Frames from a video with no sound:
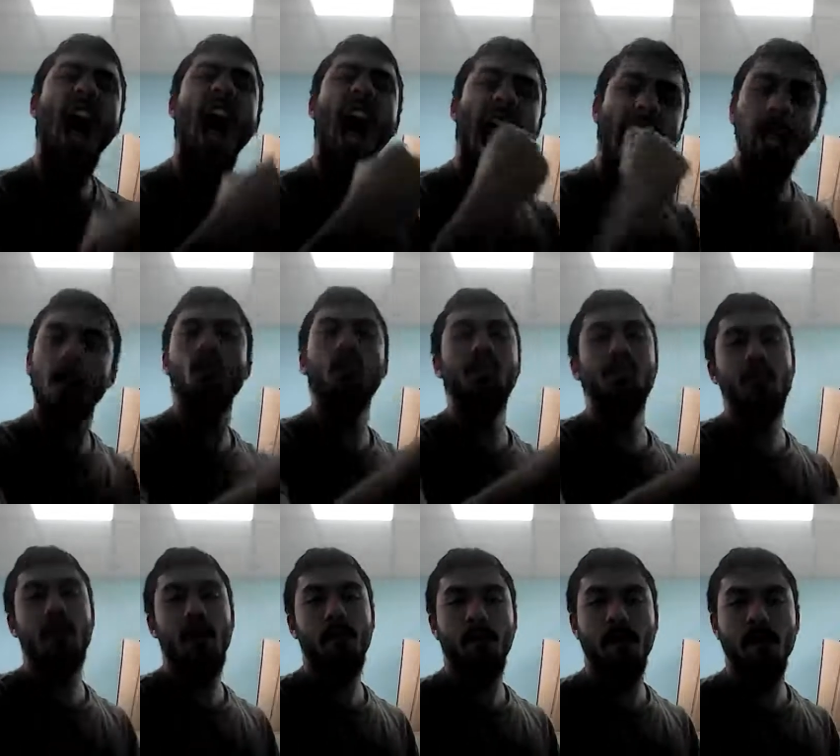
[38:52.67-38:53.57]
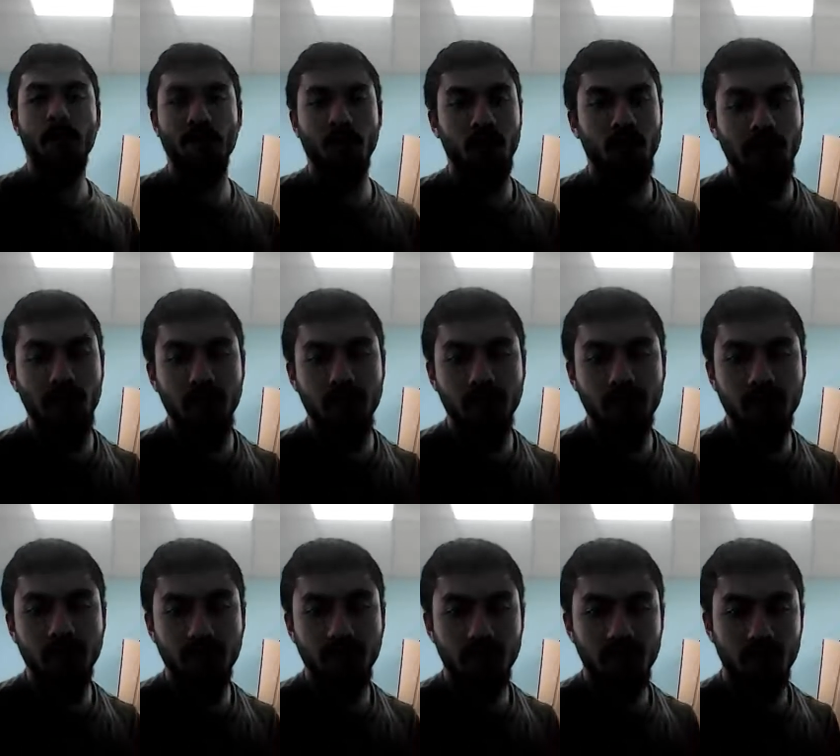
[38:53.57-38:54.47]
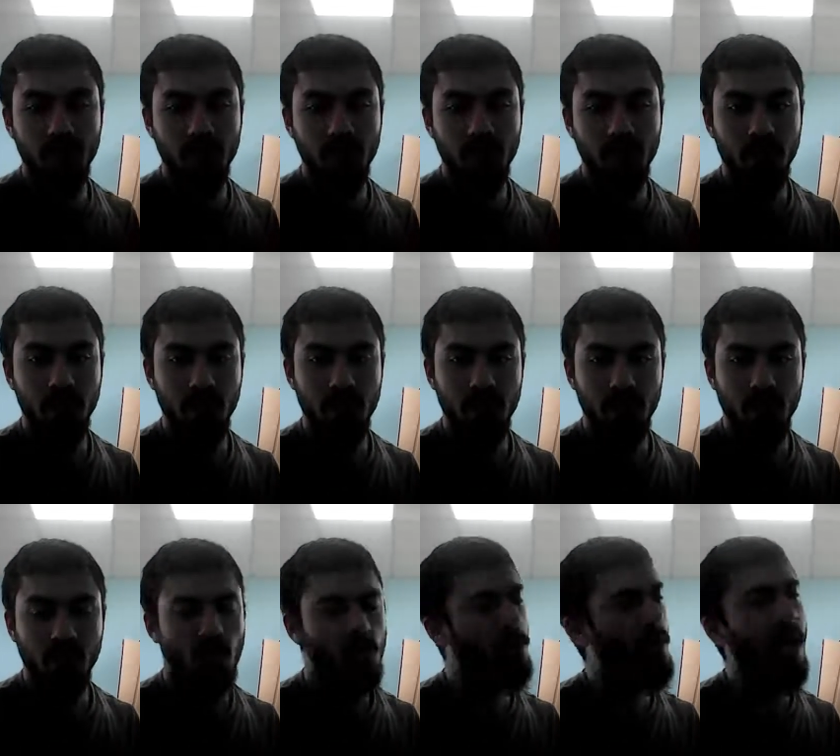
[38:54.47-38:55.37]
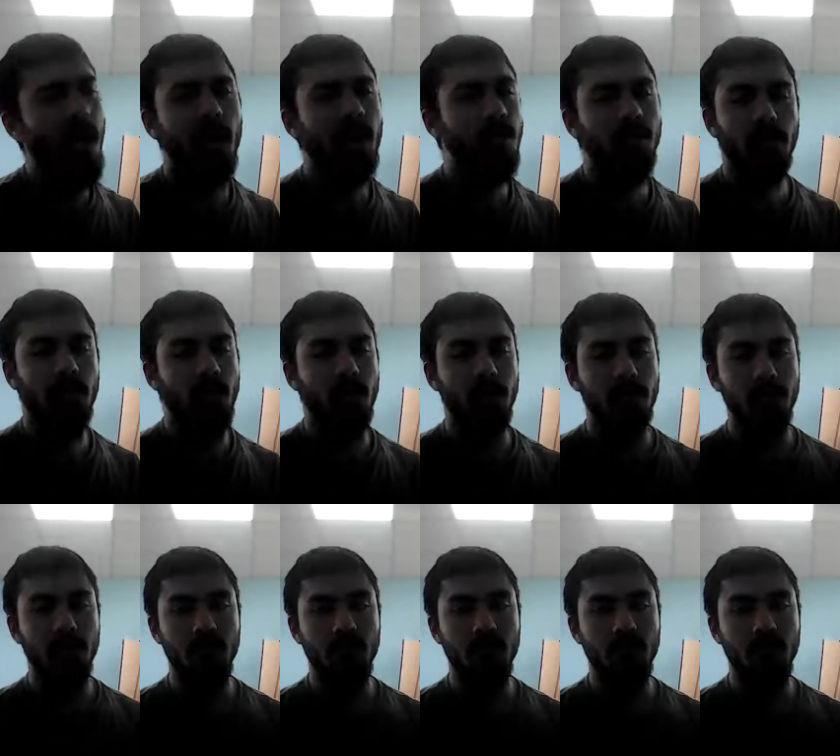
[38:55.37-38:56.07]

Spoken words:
I would chop off her hand. Subhanallah.